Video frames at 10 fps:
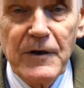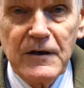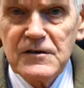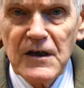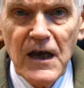
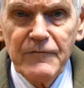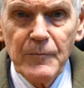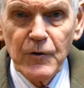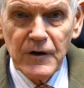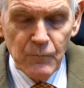makers.
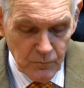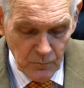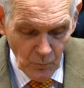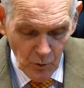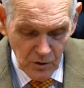Everybody
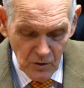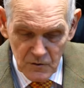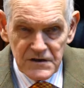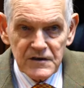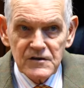wore
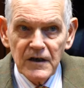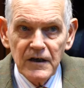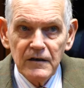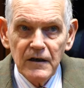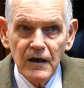corsets
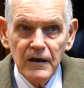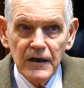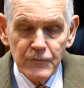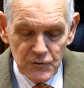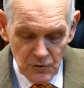in
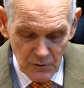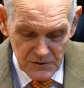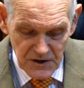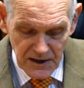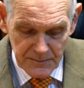
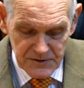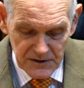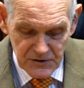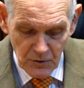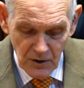Victorian times.
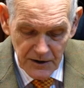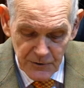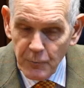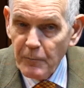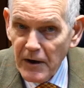And so
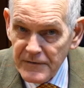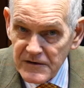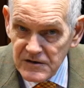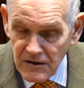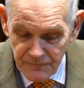you could buy
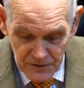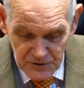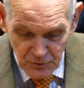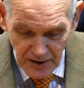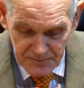this stuff as
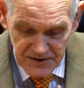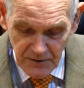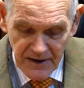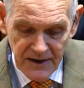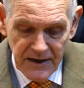scraps.
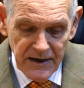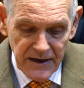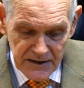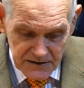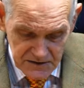Now,
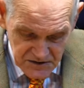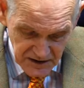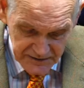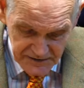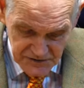
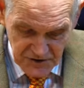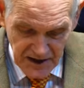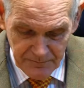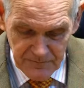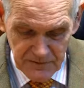inside this
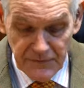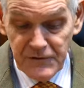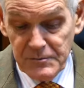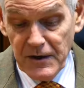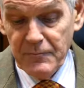cap, if
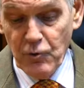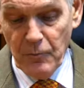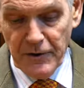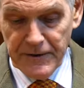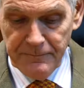it's made
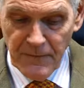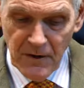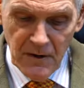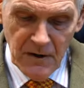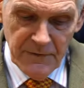properly,
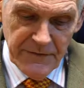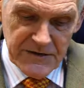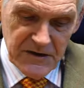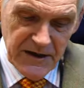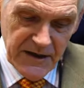
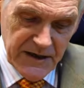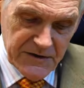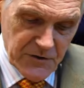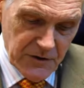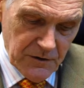there's an
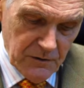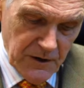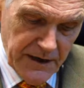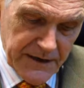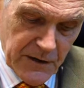internal
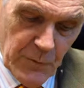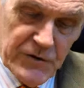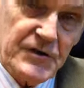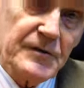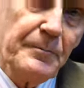lining,
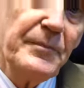which is a